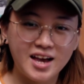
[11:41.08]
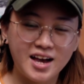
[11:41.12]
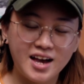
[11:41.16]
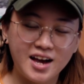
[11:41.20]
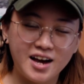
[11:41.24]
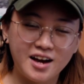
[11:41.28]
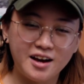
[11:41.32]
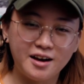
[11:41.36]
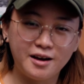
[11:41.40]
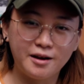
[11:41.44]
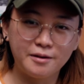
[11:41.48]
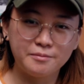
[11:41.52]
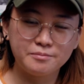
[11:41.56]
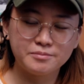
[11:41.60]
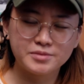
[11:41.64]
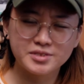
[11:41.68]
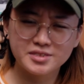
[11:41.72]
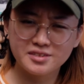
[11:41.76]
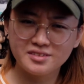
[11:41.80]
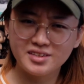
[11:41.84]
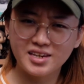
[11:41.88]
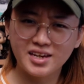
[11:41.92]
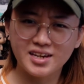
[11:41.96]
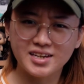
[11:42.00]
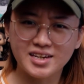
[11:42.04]
So
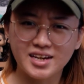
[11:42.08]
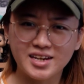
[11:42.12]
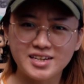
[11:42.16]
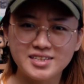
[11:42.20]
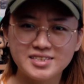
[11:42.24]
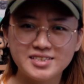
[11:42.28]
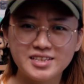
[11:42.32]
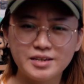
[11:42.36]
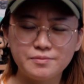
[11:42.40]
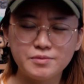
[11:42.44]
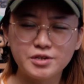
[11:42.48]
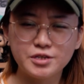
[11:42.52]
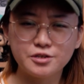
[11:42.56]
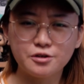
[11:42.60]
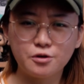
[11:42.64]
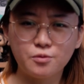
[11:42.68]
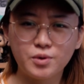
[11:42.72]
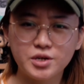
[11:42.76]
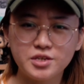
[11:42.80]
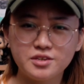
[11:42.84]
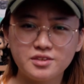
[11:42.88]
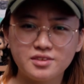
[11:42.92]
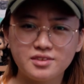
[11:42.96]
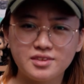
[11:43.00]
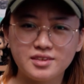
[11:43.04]
yeah, guys, let me know
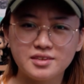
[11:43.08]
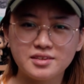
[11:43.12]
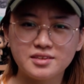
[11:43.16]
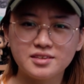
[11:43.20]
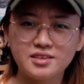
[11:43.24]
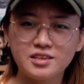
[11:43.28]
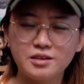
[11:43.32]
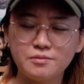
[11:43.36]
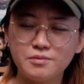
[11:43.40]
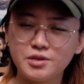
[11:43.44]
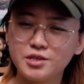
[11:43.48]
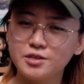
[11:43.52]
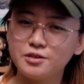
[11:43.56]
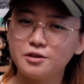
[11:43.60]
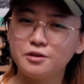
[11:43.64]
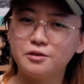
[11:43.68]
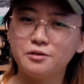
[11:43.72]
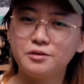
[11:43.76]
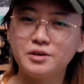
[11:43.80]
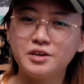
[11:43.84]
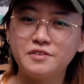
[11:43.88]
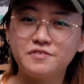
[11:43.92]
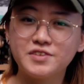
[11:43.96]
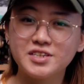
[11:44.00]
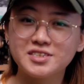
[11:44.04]
what you think. Let me know
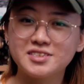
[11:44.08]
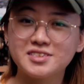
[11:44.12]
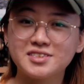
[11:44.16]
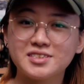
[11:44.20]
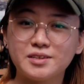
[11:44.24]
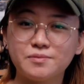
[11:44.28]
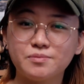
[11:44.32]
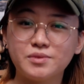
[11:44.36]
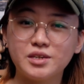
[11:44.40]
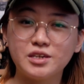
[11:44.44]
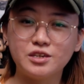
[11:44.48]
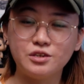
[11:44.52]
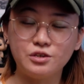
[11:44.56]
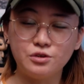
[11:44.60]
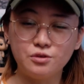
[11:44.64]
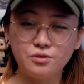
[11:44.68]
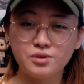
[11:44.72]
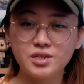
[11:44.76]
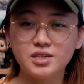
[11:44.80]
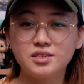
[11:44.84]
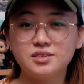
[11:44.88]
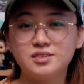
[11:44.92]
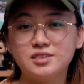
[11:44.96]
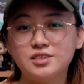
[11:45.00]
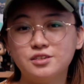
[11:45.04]
if this is something you
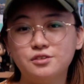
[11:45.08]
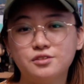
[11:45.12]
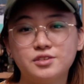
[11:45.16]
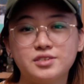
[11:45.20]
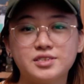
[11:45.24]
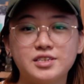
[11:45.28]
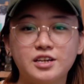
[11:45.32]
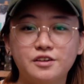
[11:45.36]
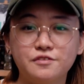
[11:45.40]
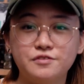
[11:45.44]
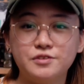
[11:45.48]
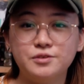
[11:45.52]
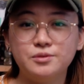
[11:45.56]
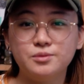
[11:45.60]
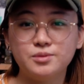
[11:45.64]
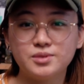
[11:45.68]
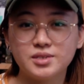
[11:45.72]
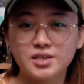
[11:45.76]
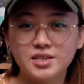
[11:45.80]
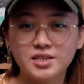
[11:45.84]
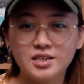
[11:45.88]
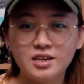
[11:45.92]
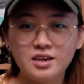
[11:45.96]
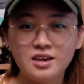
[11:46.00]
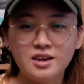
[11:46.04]
can see yourself
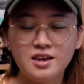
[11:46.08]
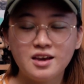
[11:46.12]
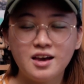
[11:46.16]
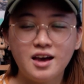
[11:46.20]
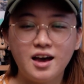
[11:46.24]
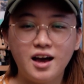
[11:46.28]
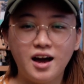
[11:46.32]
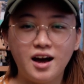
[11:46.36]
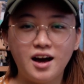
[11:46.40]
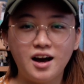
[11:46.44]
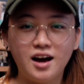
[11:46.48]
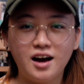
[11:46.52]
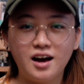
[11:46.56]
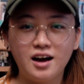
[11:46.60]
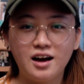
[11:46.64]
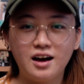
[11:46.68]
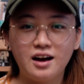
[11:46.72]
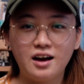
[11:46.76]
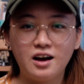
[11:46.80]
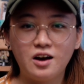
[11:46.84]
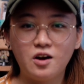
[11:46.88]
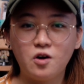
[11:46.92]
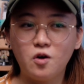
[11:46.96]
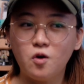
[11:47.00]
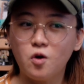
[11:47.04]
using.
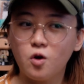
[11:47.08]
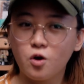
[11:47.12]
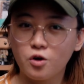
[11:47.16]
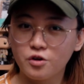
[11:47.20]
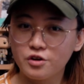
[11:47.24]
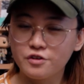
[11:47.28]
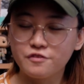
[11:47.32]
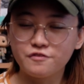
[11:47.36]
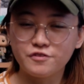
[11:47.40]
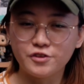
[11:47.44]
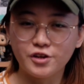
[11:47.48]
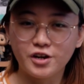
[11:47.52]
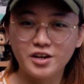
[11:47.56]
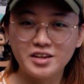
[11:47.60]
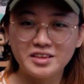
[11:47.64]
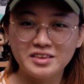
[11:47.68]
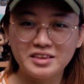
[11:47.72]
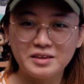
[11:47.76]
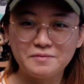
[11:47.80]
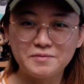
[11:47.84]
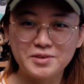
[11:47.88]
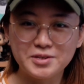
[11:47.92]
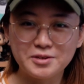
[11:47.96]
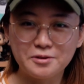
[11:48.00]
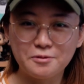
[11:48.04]
Or if not,
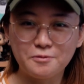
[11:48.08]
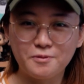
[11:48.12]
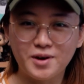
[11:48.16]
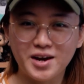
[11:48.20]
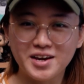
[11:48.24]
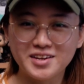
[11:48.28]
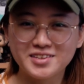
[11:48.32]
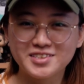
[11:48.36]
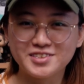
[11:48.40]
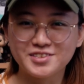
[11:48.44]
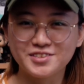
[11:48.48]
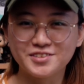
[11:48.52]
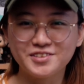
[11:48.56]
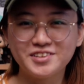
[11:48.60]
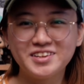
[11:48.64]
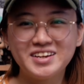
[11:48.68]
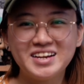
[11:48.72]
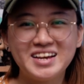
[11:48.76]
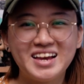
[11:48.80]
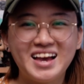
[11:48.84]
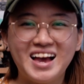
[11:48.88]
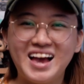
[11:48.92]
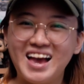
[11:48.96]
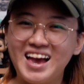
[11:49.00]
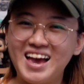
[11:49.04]
let me know why too.
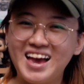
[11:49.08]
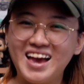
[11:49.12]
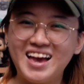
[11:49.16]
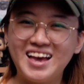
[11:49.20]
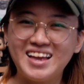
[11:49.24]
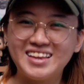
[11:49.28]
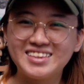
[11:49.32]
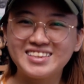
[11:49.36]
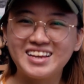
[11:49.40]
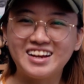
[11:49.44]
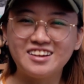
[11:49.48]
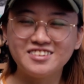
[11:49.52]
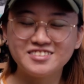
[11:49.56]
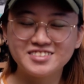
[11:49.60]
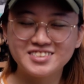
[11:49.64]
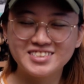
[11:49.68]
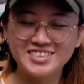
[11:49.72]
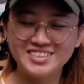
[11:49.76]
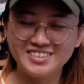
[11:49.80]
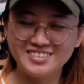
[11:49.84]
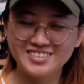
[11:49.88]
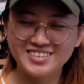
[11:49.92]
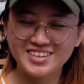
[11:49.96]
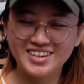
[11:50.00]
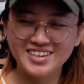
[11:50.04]
And I'll
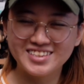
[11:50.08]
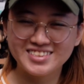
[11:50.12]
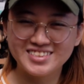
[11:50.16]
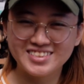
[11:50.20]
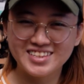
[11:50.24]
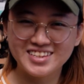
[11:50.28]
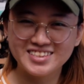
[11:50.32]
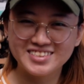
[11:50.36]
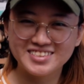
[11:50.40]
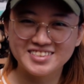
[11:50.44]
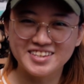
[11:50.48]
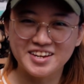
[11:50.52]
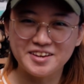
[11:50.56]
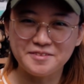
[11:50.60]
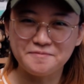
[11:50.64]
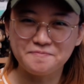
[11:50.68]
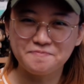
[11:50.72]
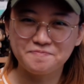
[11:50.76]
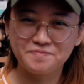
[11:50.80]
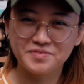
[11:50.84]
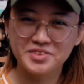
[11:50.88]
see you guys next time.